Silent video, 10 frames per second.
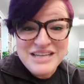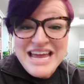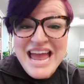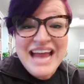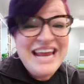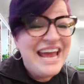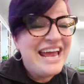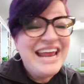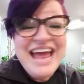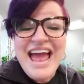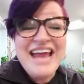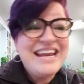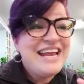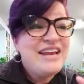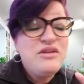And, and,
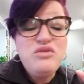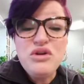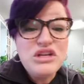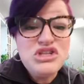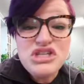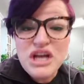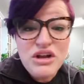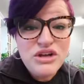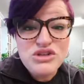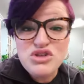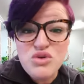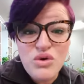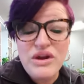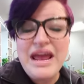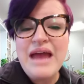and you can share your
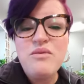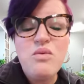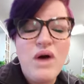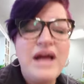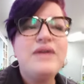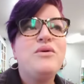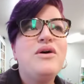story and what,